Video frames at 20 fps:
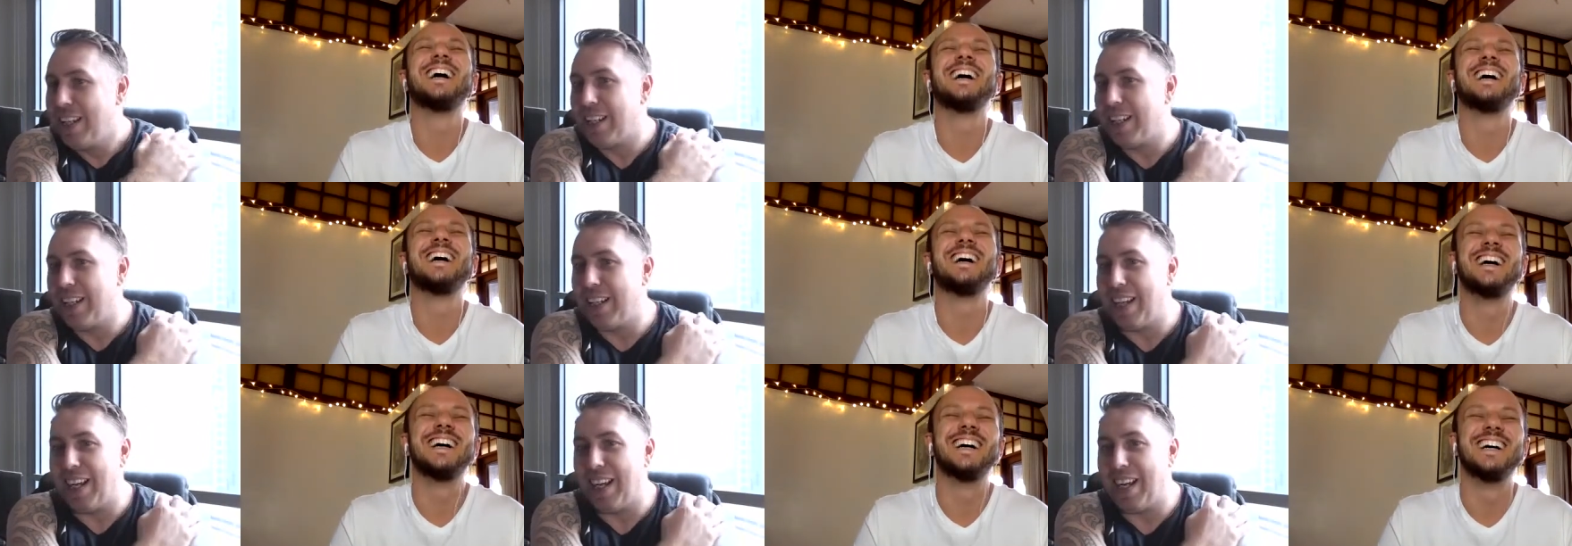
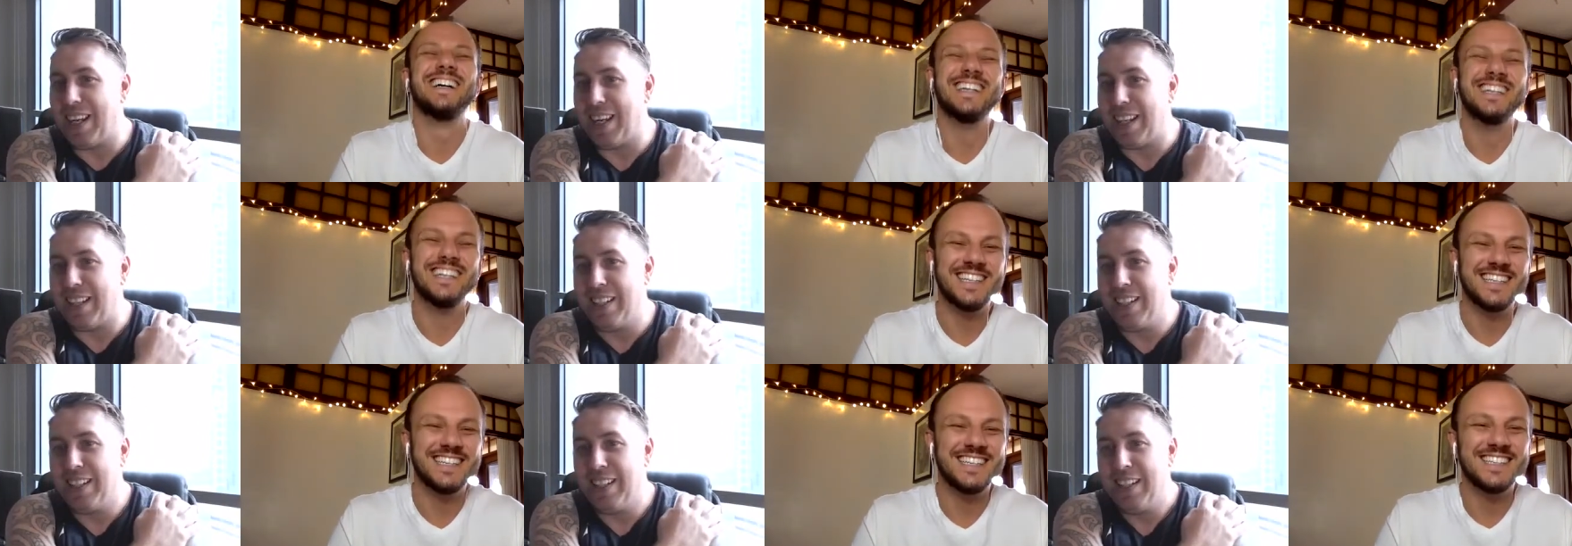Speaker 1: the, uh,
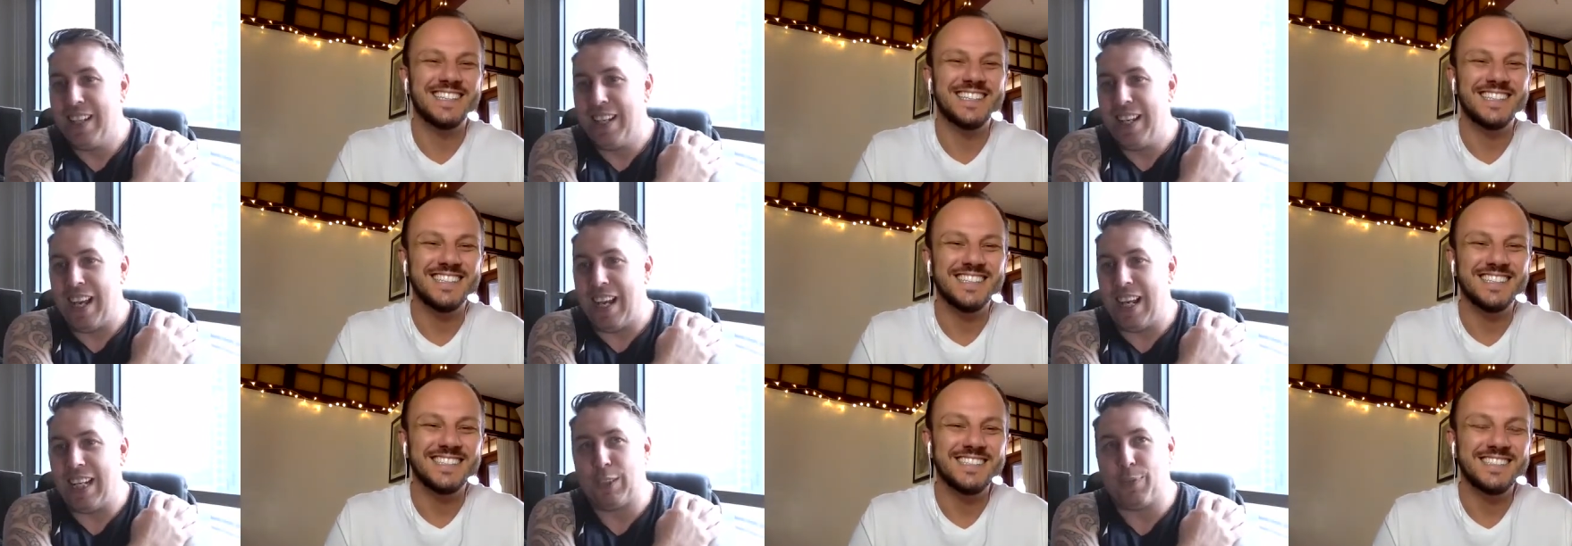
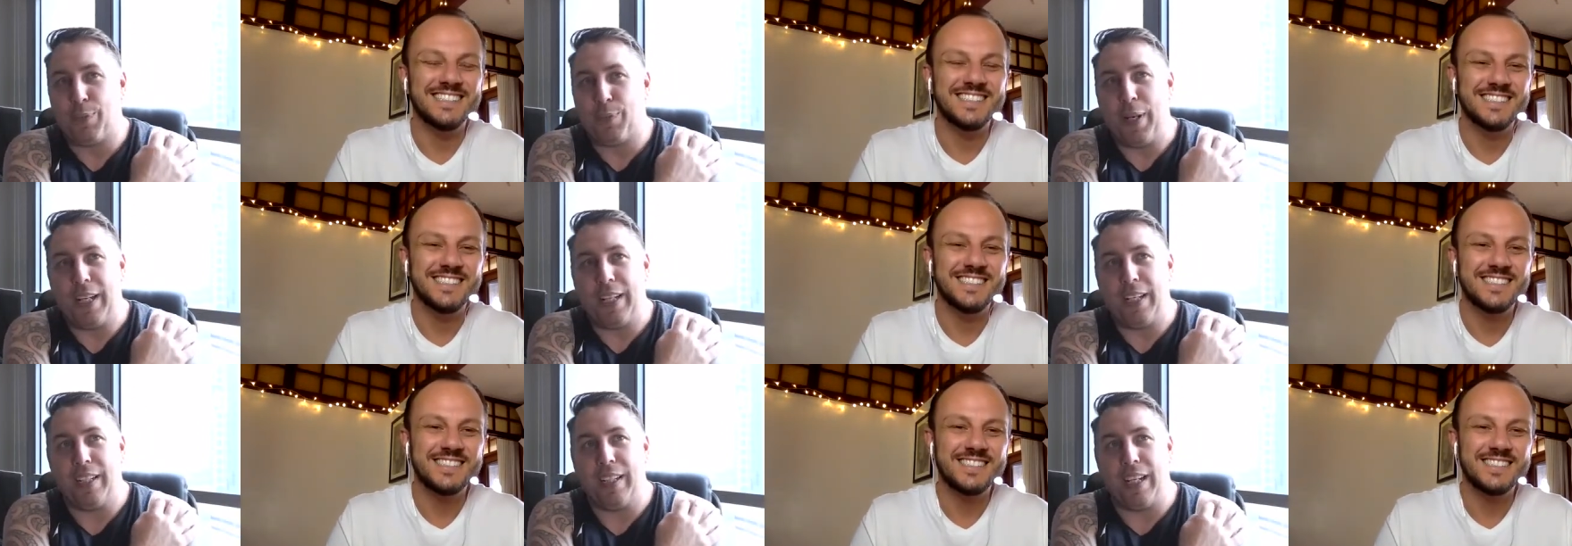it's
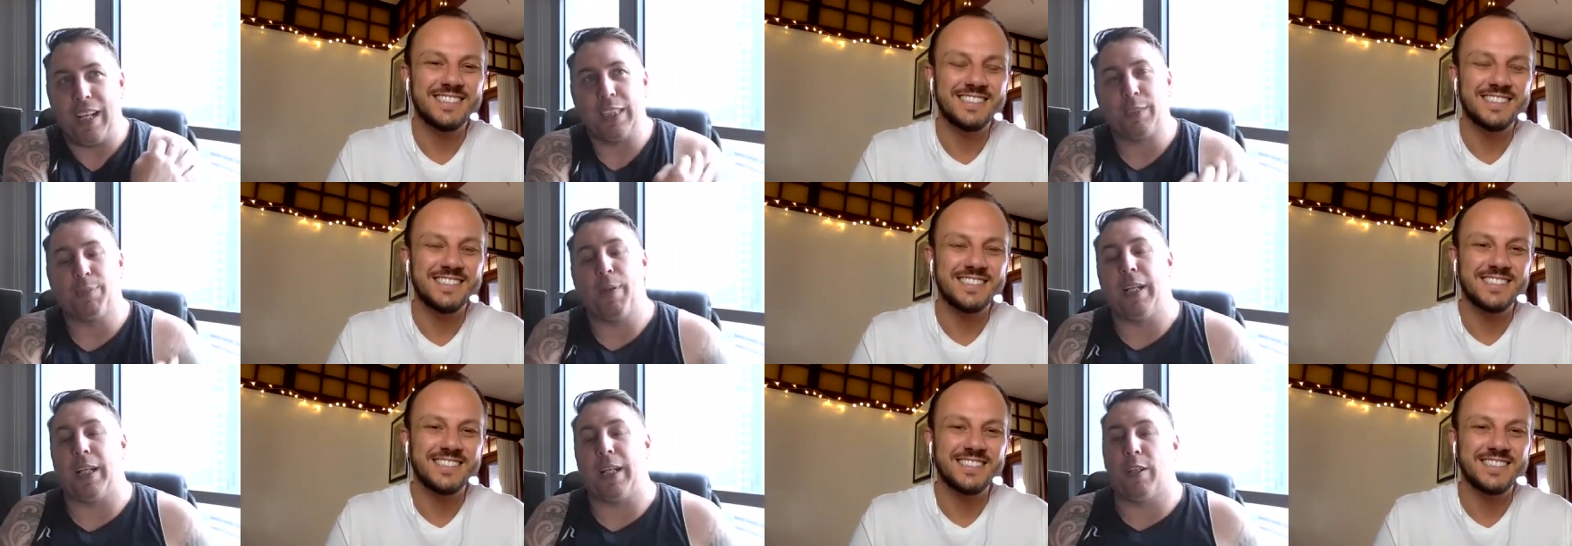been it's been a